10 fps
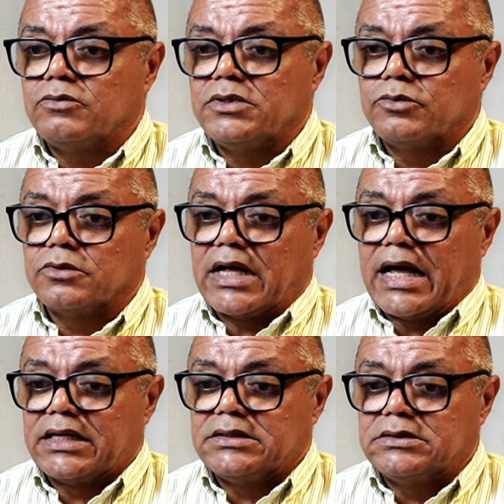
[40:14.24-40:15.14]
We're
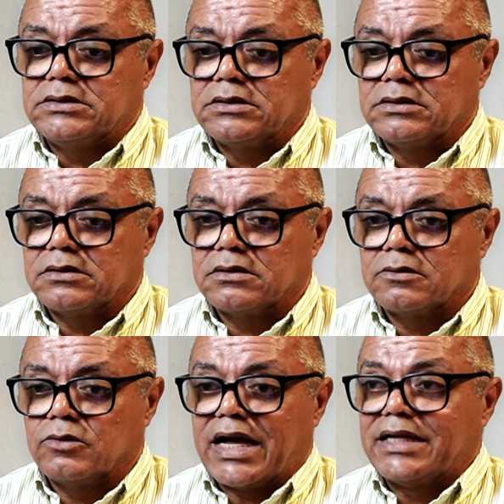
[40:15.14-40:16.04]

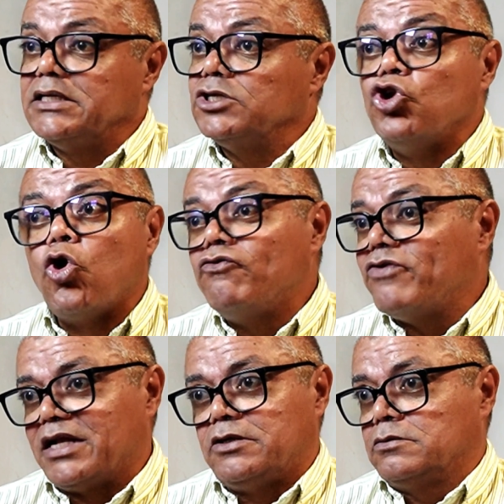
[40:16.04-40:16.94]
adding no
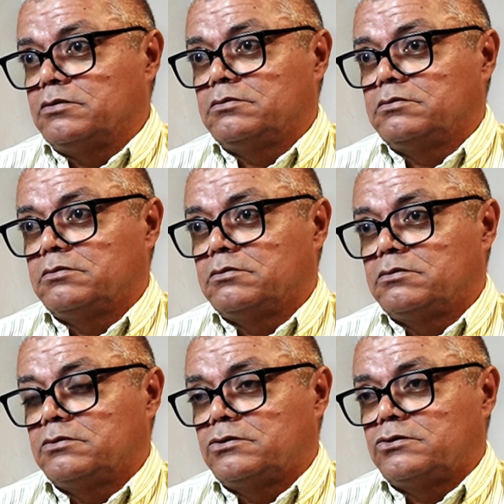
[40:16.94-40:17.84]
value
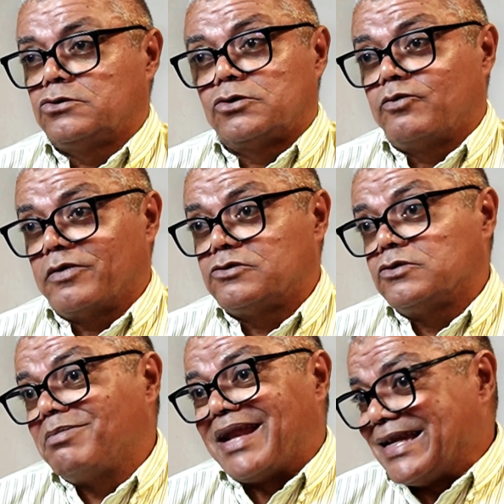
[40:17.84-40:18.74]
to
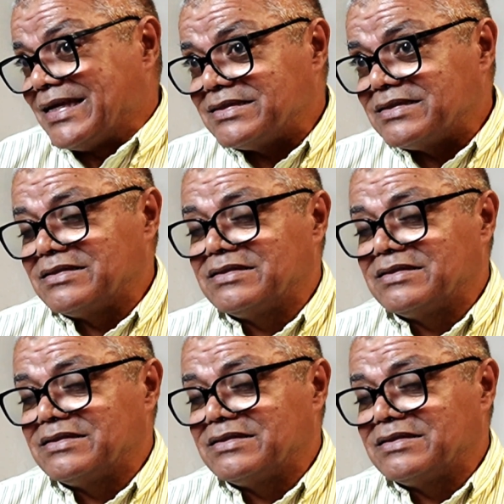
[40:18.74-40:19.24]
the planet